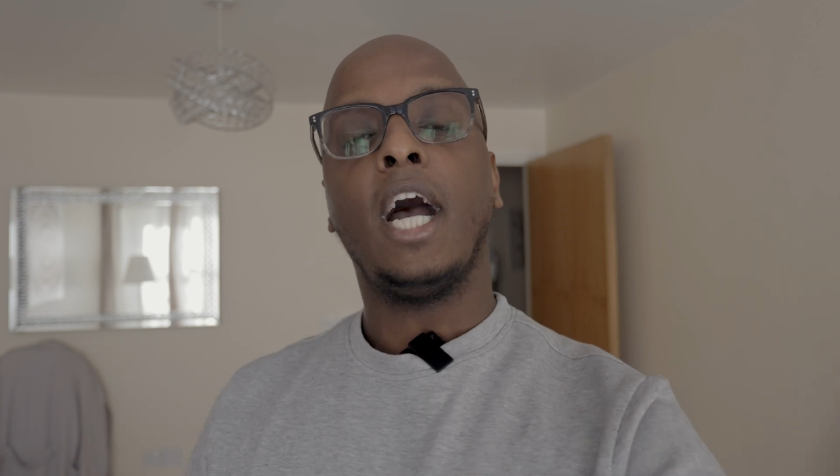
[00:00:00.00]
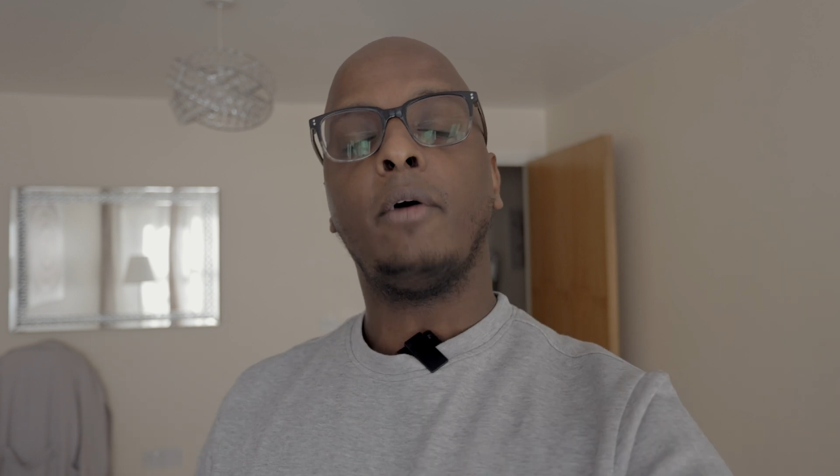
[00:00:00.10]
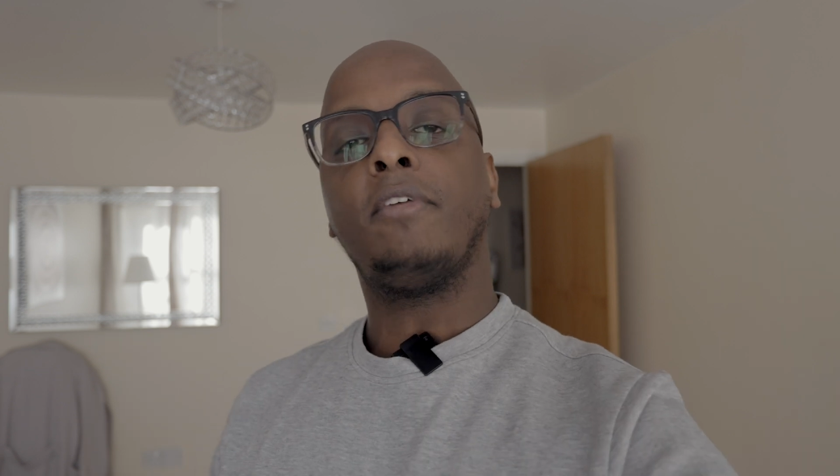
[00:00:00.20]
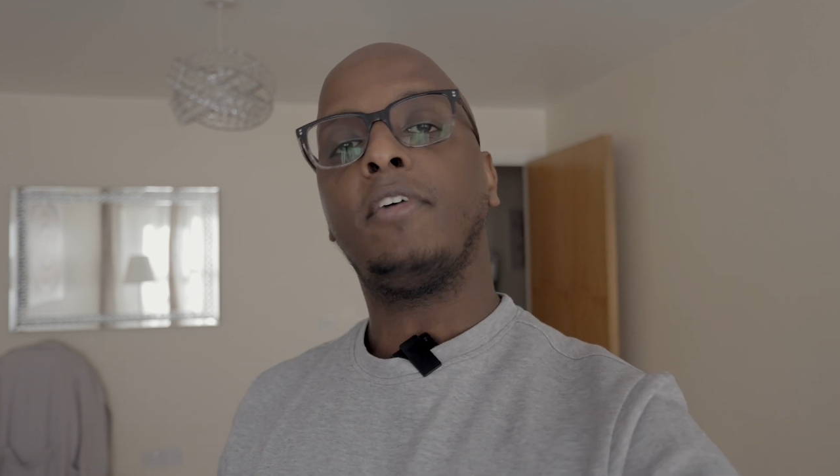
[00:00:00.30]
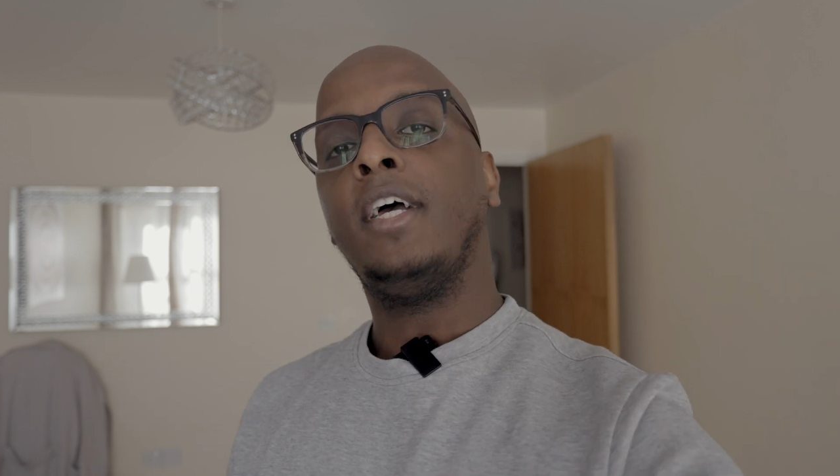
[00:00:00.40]

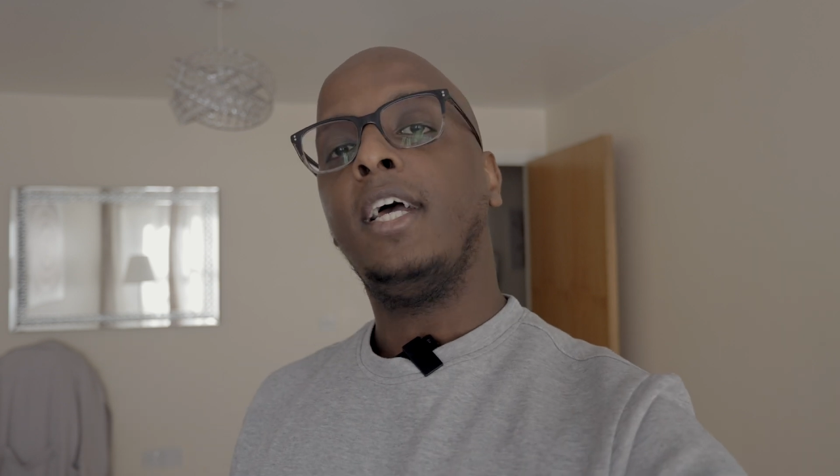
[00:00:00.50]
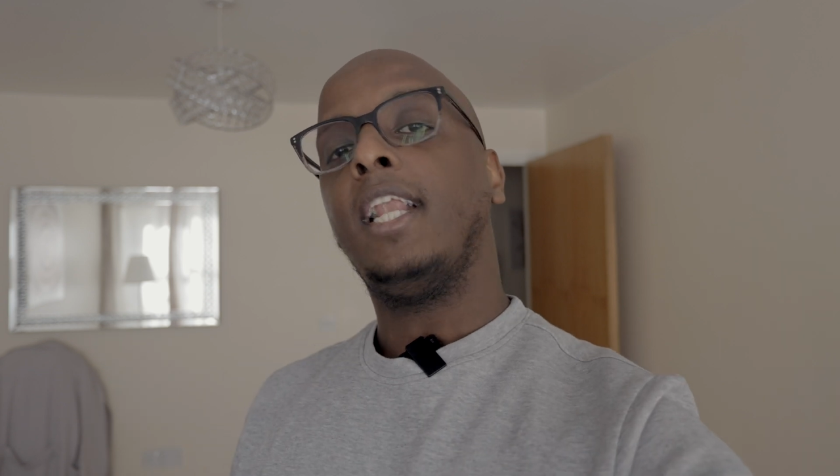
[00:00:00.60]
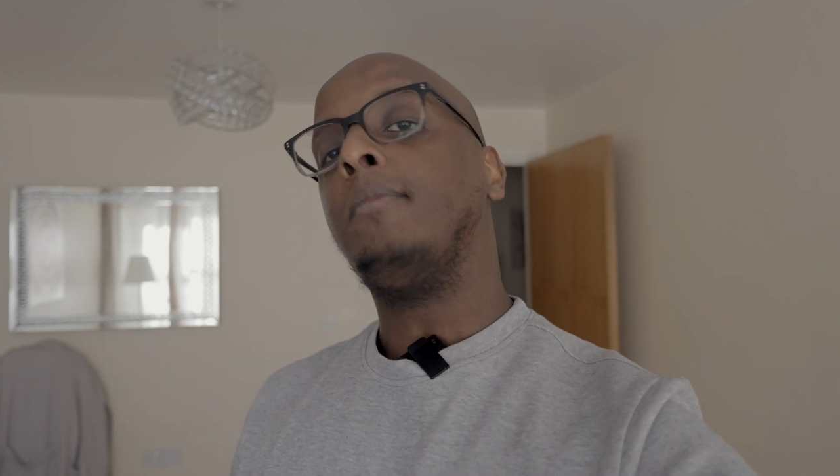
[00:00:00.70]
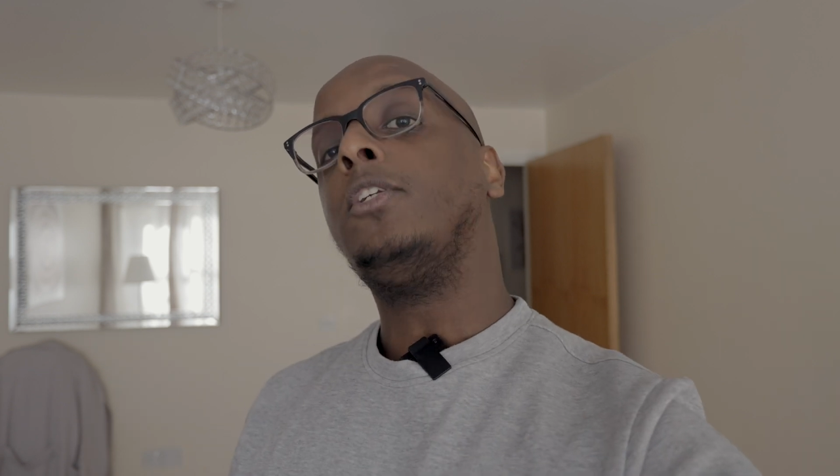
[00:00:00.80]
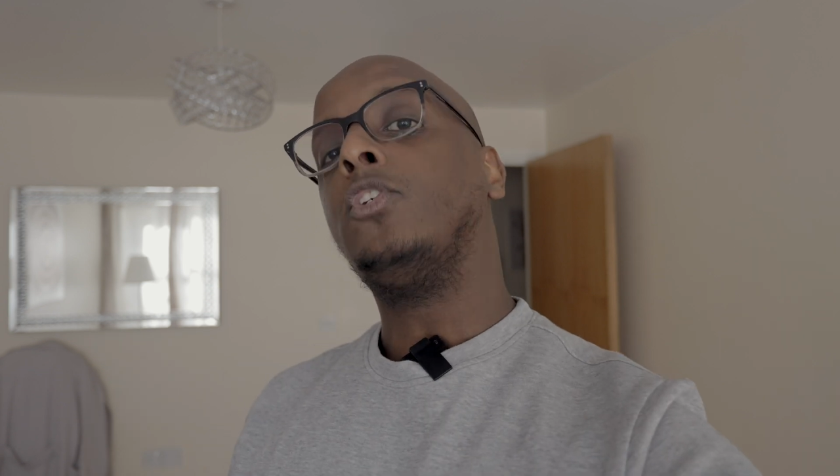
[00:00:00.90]
However,
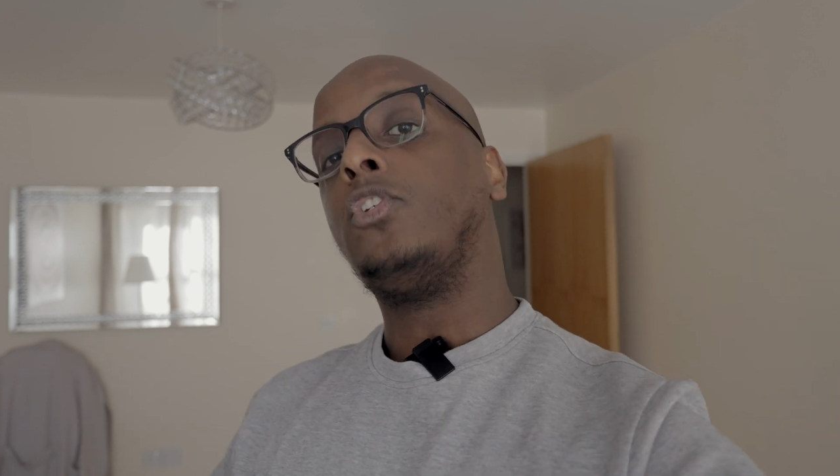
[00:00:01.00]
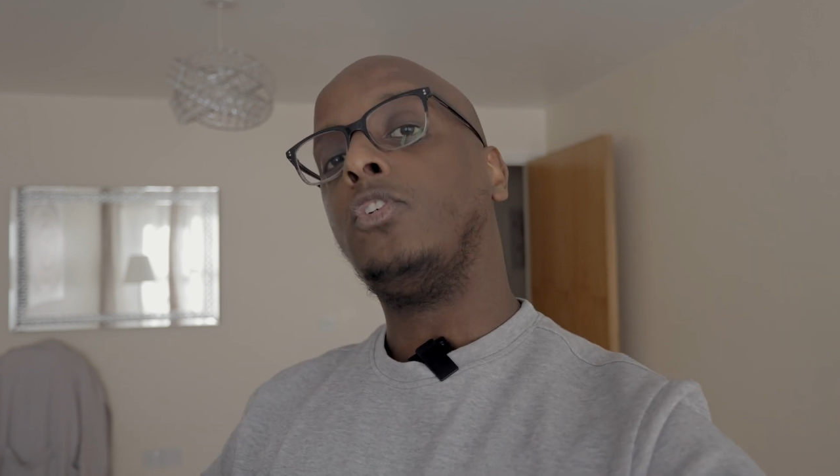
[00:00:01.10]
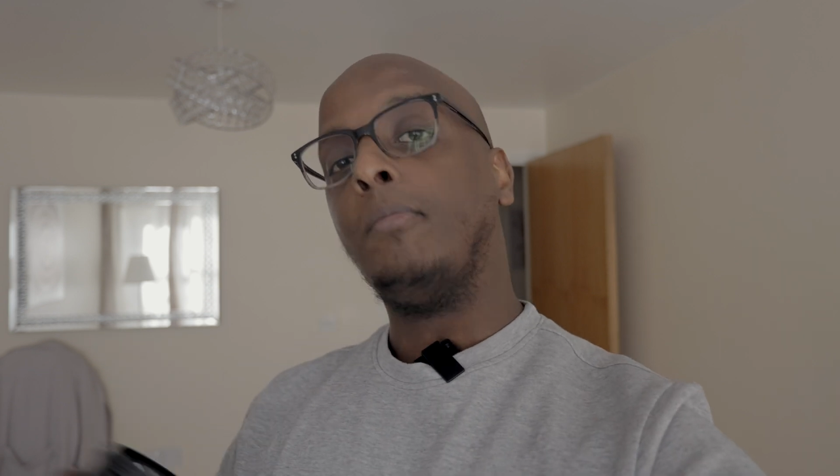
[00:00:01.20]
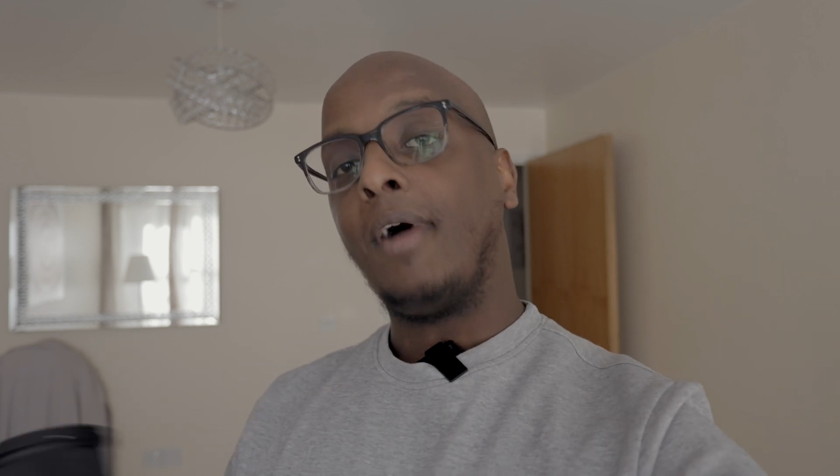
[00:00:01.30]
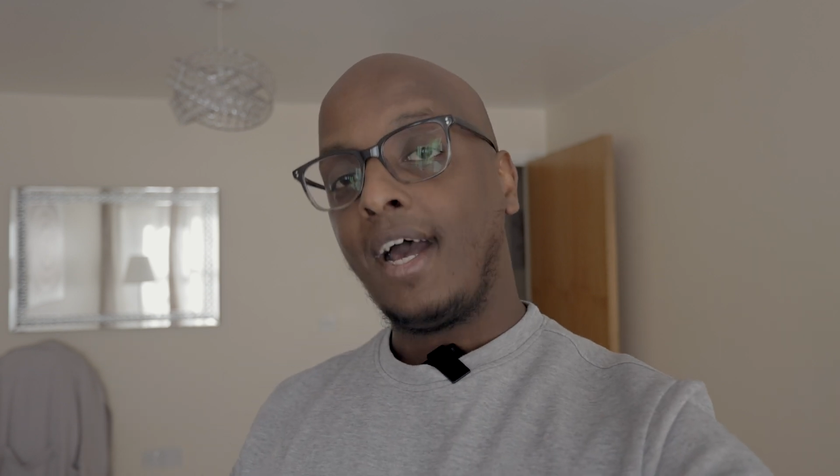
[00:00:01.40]
let me just
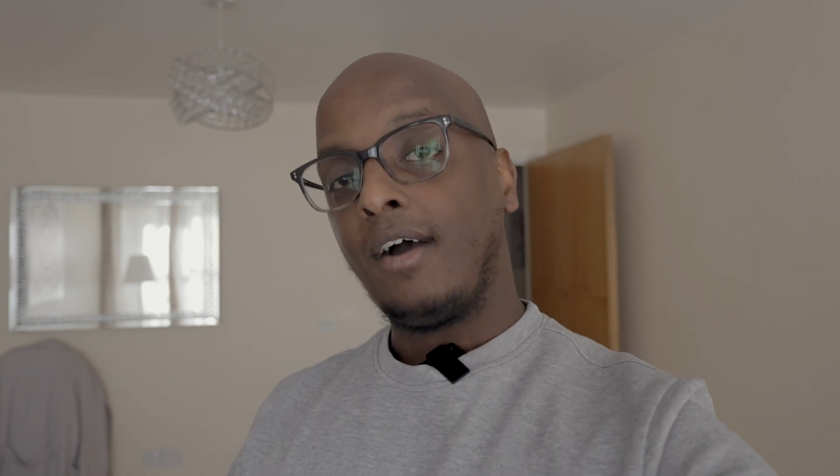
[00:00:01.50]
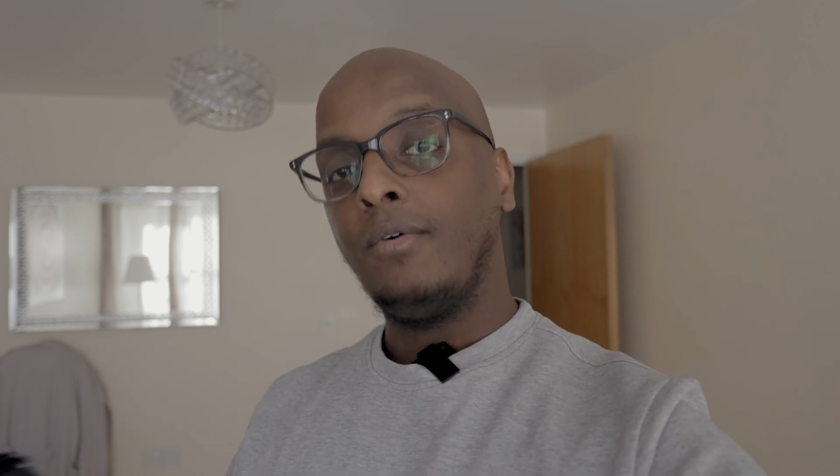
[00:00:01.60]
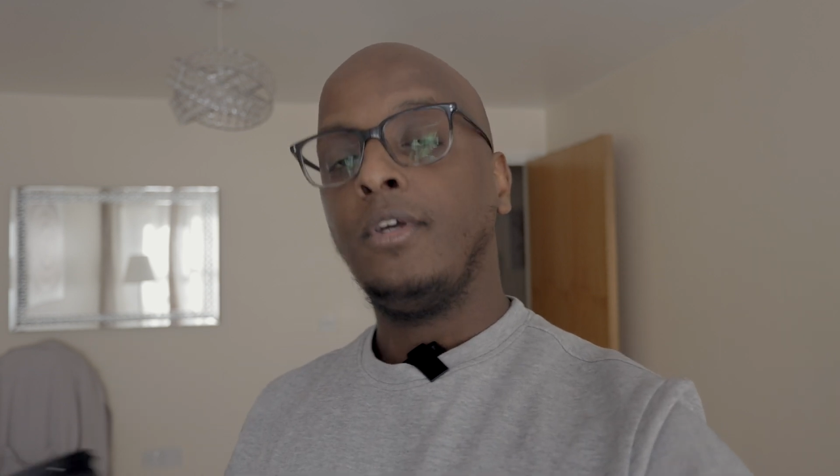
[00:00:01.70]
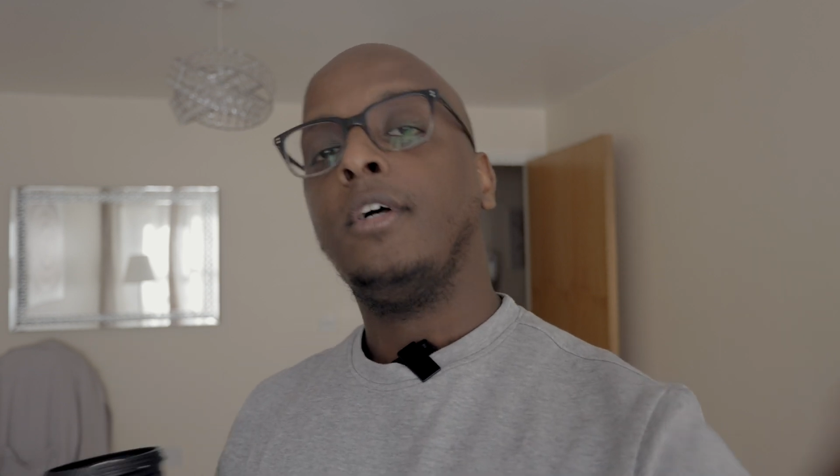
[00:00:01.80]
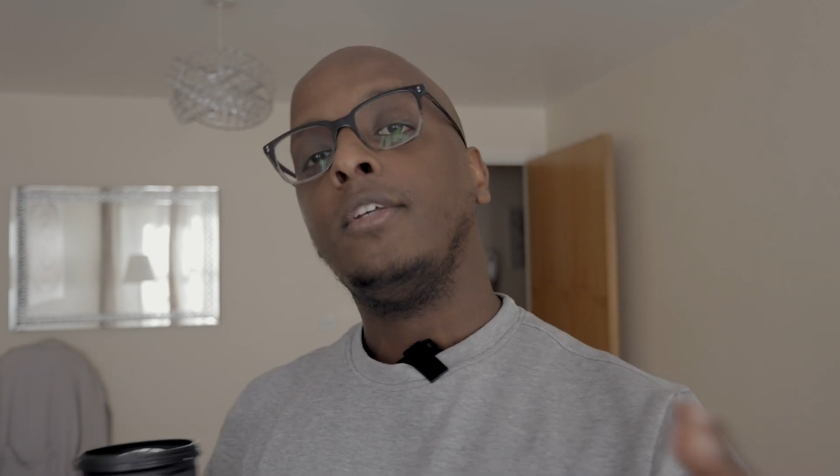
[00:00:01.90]
zoom out